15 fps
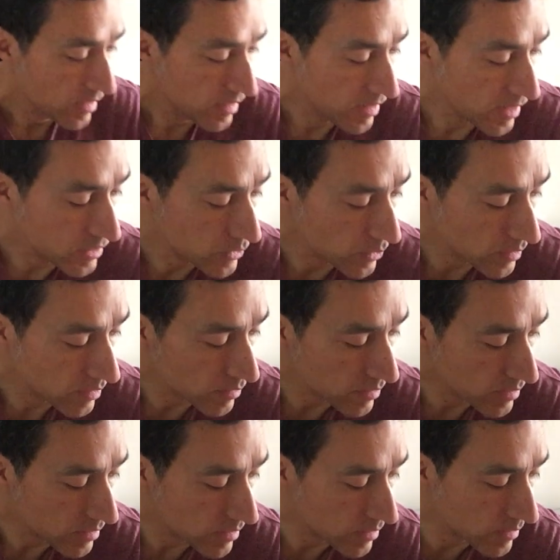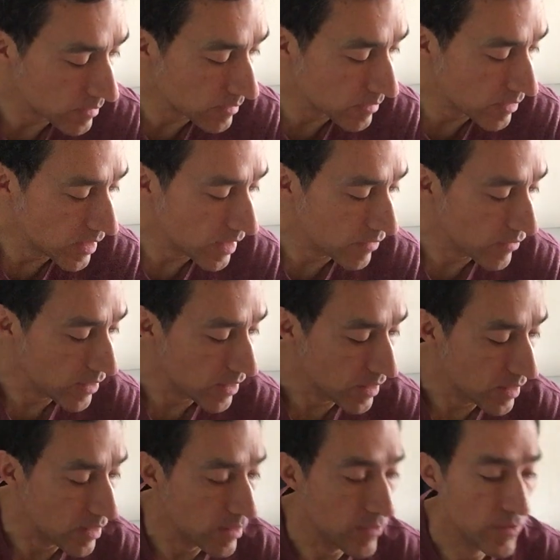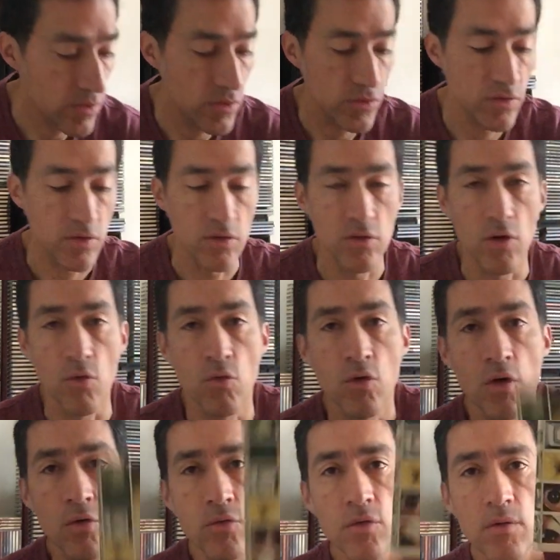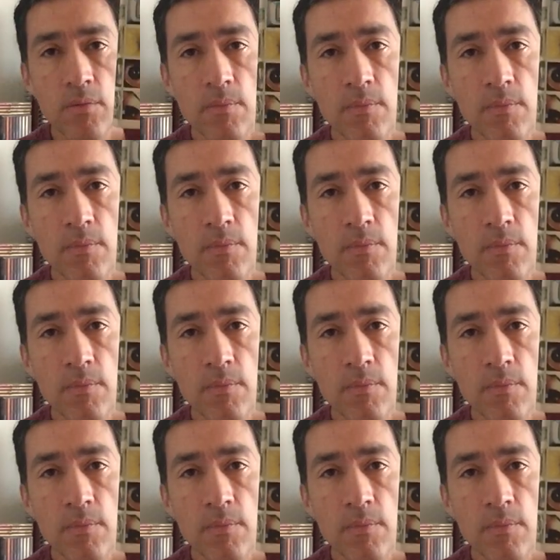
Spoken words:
Next we have of course No Code.